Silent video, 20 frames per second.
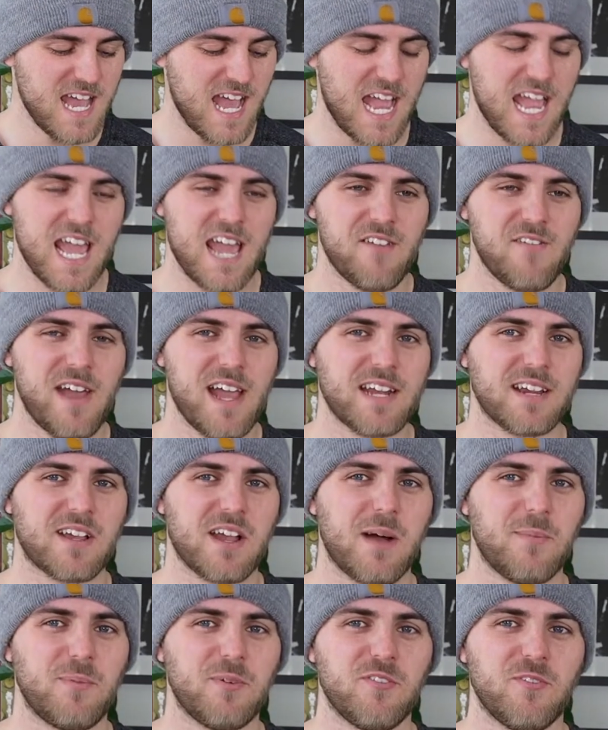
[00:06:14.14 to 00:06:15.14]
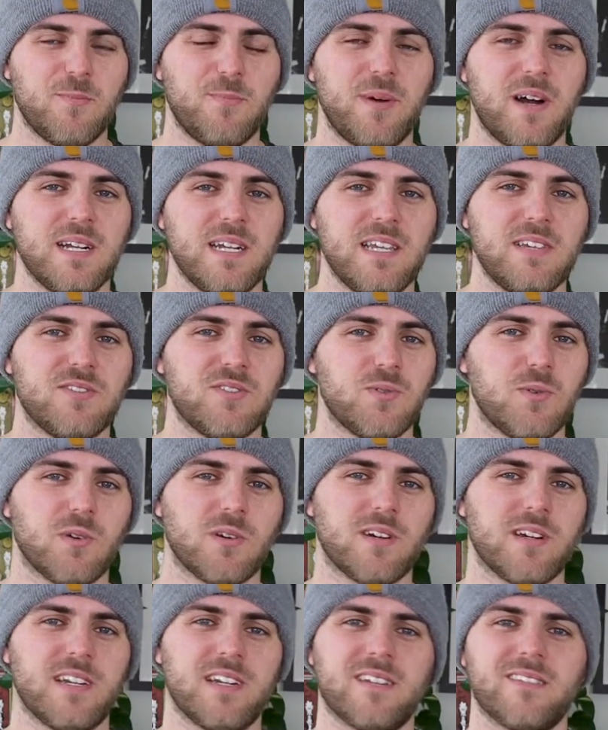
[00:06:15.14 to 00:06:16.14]
I have had a couple of buddies who
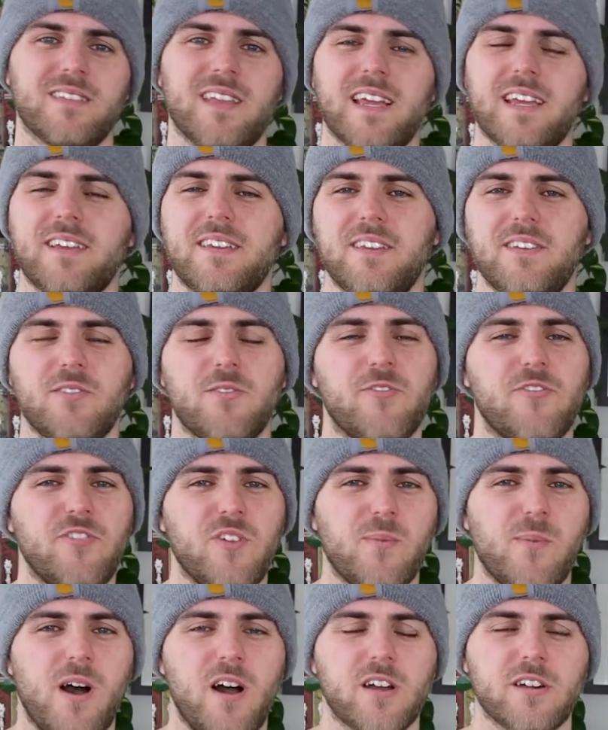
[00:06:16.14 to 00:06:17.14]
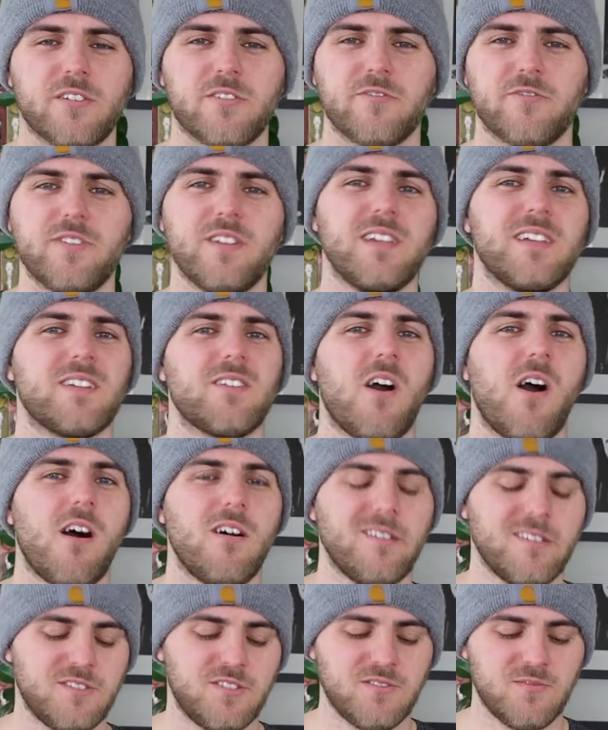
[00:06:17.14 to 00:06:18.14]
are in like, you know, filmography in
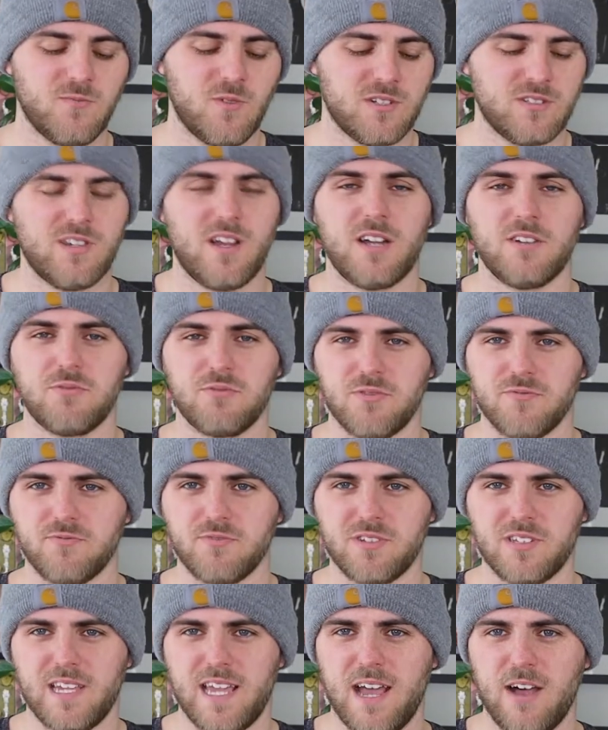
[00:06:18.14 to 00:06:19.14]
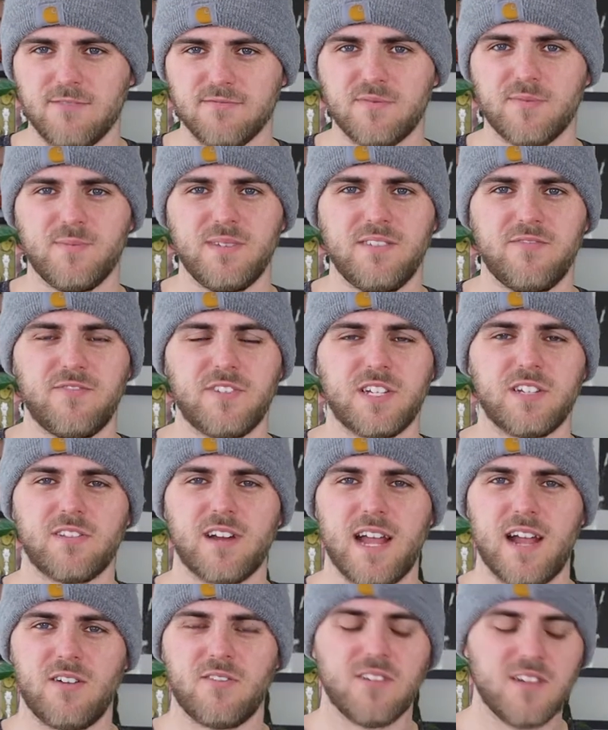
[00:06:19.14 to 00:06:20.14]
college and whatnot who have really helped me figure
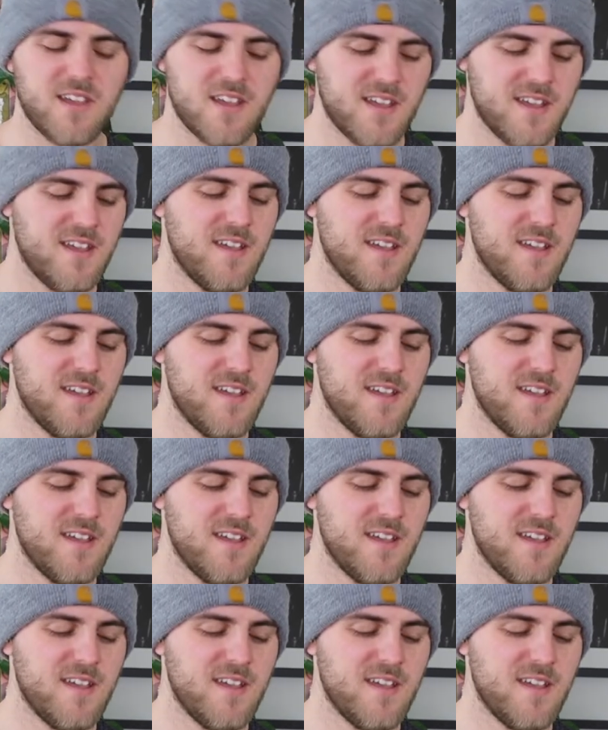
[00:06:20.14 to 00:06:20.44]
out